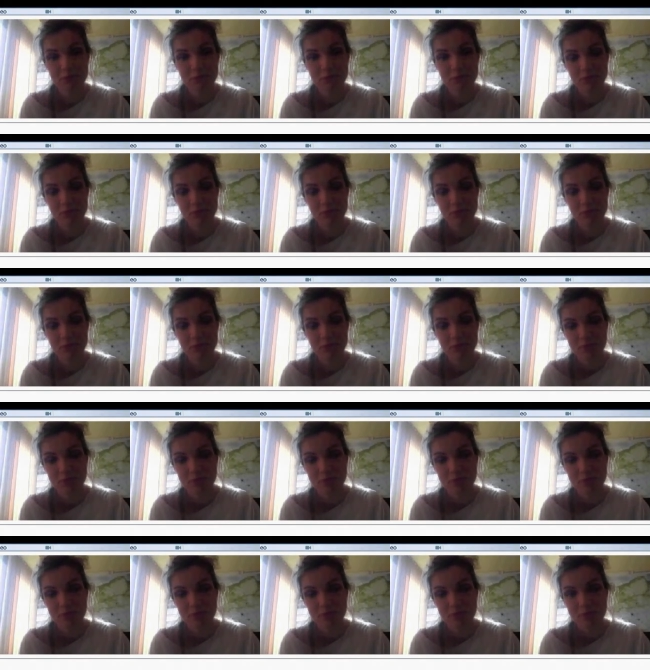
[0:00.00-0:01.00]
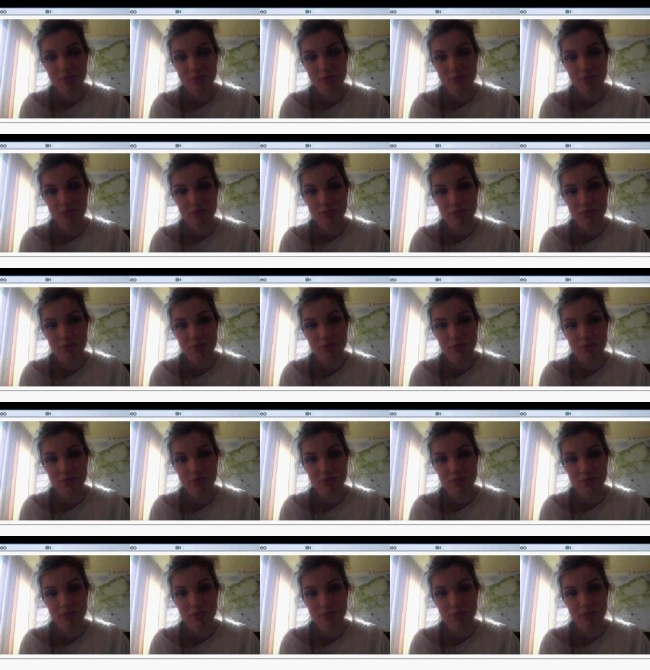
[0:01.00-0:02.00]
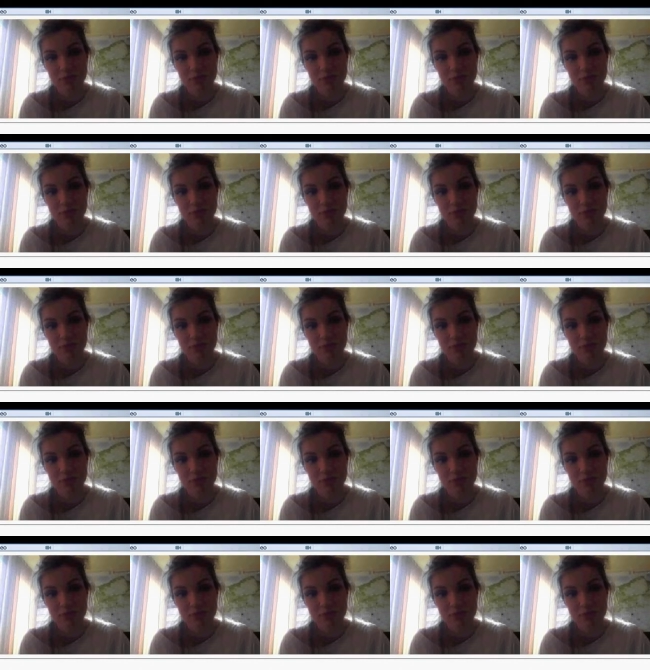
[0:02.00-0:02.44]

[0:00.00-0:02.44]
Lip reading: No one is speaking in this clip.